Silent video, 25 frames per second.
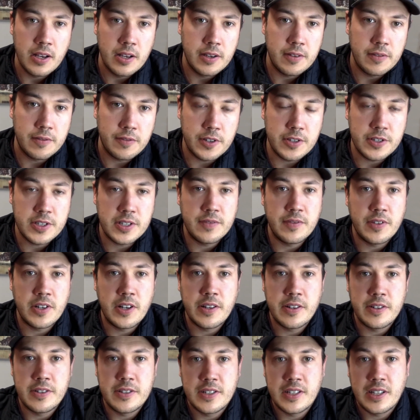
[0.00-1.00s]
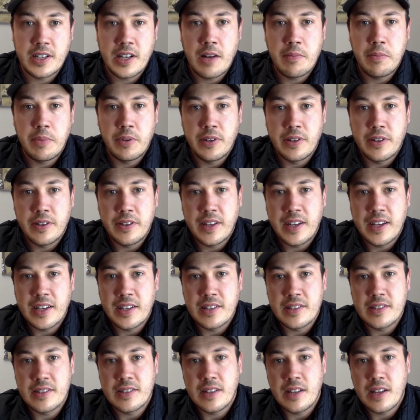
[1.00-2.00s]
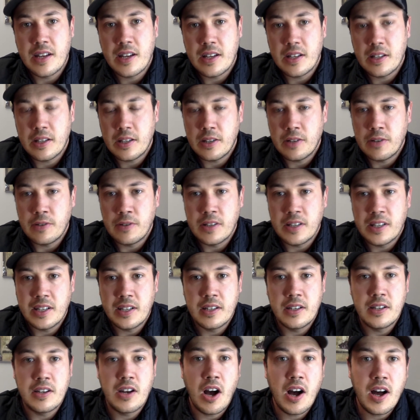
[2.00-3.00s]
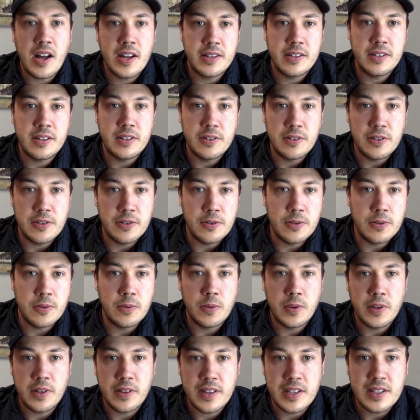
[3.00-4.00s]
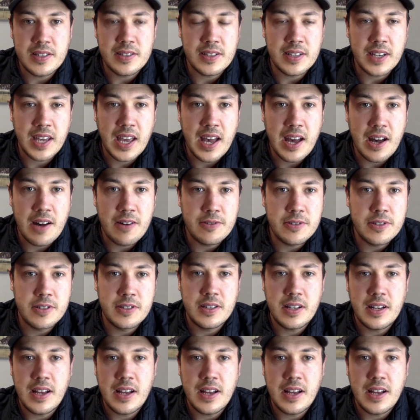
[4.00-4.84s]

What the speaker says: First of all, there's a couple of things that you need not to do with these accounts,